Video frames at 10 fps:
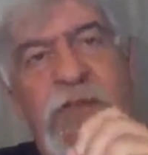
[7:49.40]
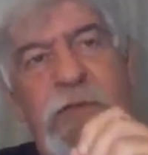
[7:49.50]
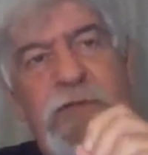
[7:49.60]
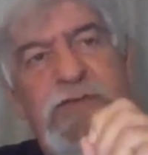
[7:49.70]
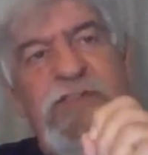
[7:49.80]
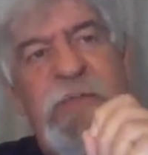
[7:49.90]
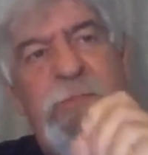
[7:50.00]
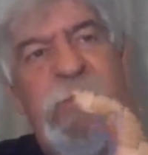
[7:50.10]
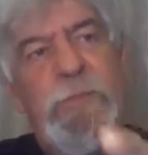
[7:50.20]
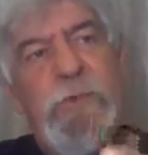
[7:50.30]
if you send
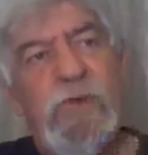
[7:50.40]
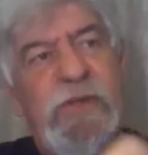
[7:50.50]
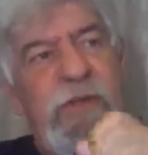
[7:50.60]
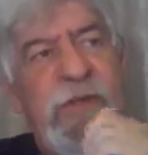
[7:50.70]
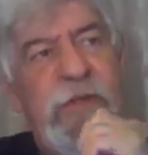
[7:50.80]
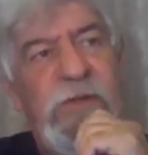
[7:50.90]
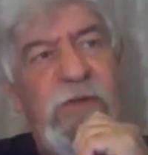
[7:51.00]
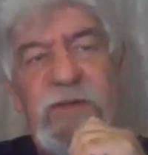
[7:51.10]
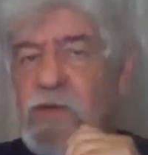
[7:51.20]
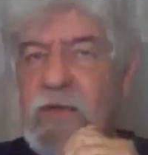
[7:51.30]
people on a on,
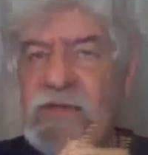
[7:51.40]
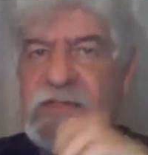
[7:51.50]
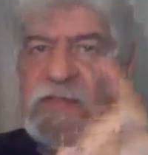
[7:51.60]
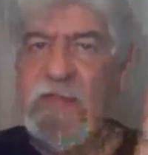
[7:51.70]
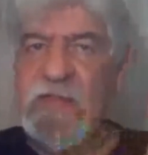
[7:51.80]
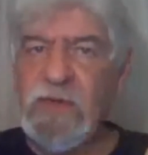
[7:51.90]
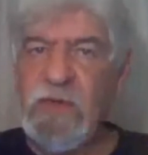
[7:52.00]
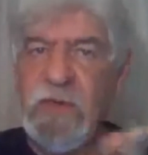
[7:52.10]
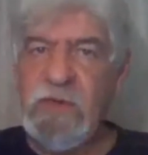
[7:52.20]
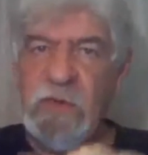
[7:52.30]
on a race on on a,
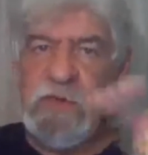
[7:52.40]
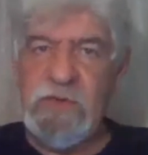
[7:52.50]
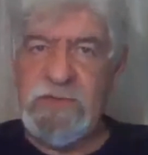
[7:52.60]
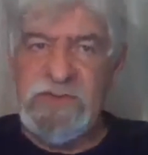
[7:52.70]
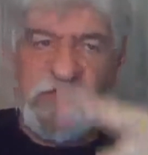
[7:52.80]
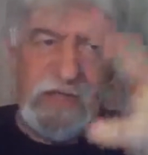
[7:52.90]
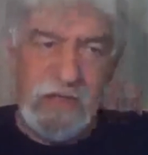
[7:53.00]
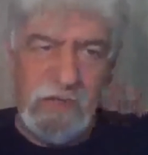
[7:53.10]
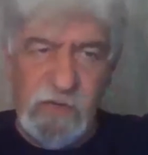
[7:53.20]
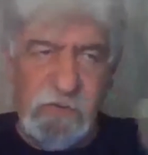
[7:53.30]
on, on, on a track,
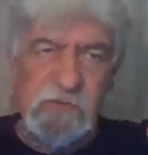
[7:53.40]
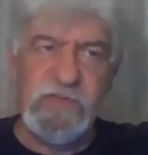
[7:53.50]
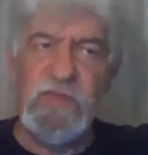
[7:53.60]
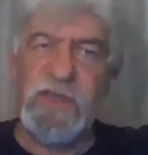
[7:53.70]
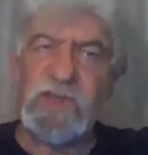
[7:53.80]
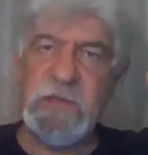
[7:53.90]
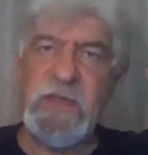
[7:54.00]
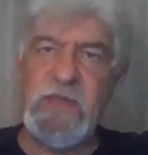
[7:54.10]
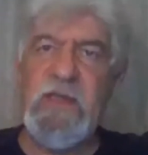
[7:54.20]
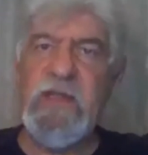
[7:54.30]
an oval track or something
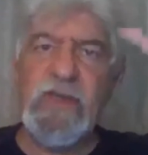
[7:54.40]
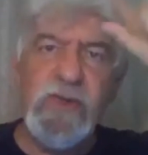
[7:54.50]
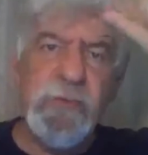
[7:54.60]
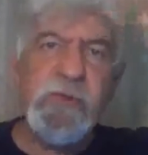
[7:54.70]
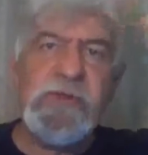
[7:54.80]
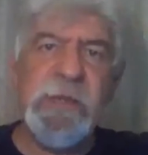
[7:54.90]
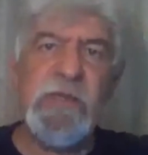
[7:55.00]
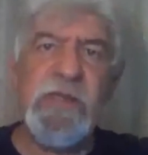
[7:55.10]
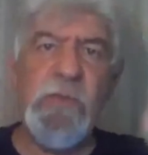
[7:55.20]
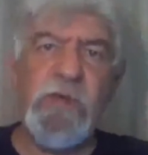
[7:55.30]
like that, you put them
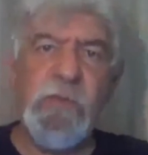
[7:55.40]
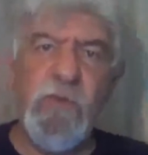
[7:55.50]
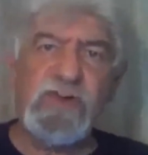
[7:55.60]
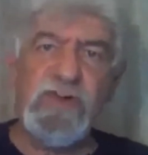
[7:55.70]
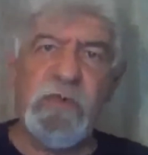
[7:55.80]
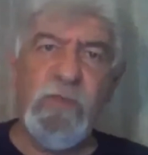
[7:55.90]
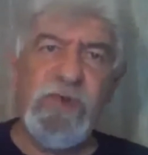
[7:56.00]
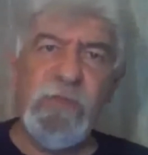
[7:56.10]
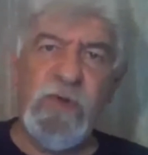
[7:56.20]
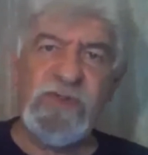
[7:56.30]
on the way. Mark you
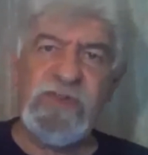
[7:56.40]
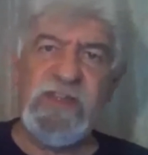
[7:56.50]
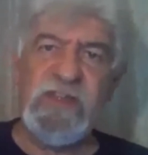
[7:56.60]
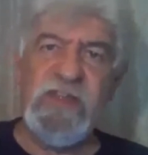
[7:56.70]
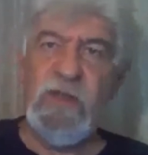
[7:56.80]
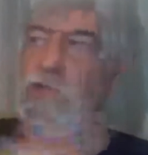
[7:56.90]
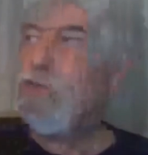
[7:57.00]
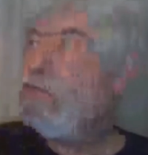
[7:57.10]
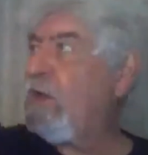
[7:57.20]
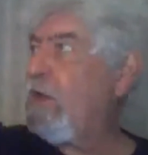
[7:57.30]
mark said go.
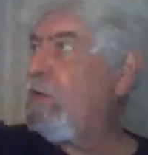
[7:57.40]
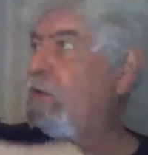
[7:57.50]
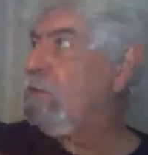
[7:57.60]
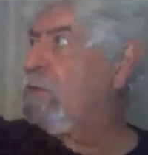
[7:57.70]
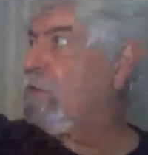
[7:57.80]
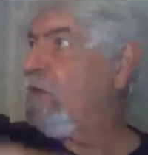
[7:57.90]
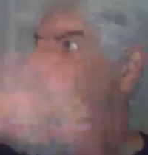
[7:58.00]
Do they go the